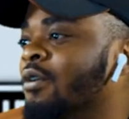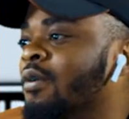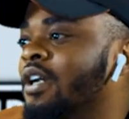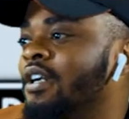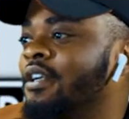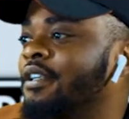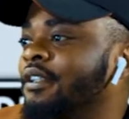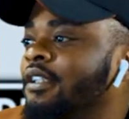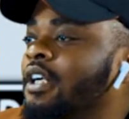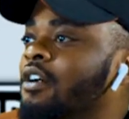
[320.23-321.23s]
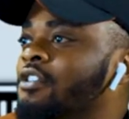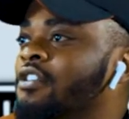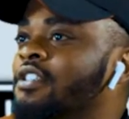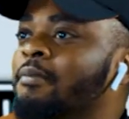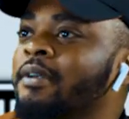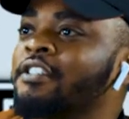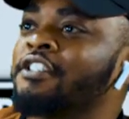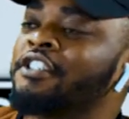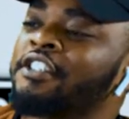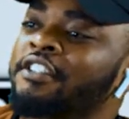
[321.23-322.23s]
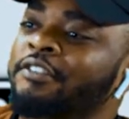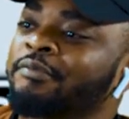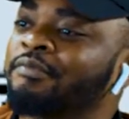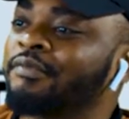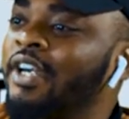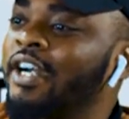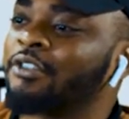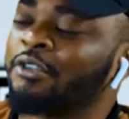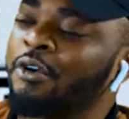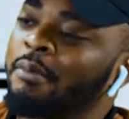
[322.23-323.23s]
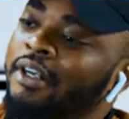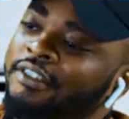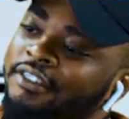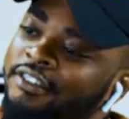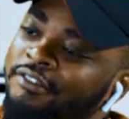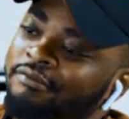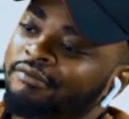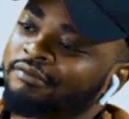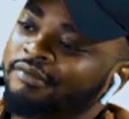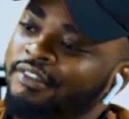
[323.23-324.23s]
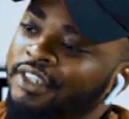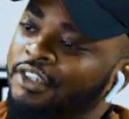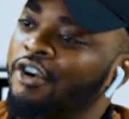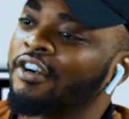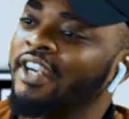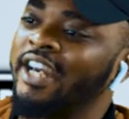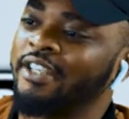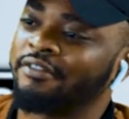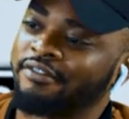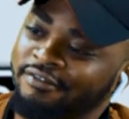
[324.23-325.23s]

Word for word: Well, I was just a messenger. Act on commands. Talk life.